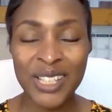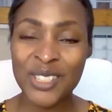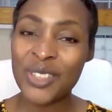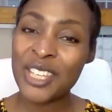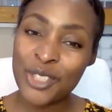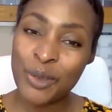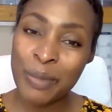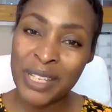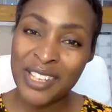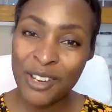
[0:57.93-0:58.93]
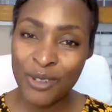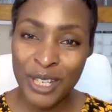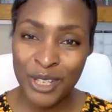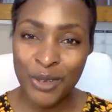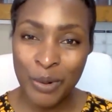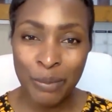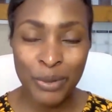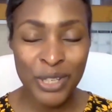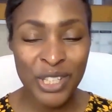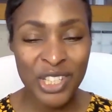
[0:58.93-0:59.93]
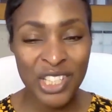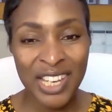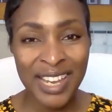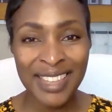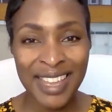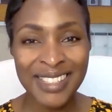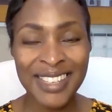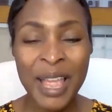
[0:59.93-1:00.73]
So thank you so much. I really do appreciate that.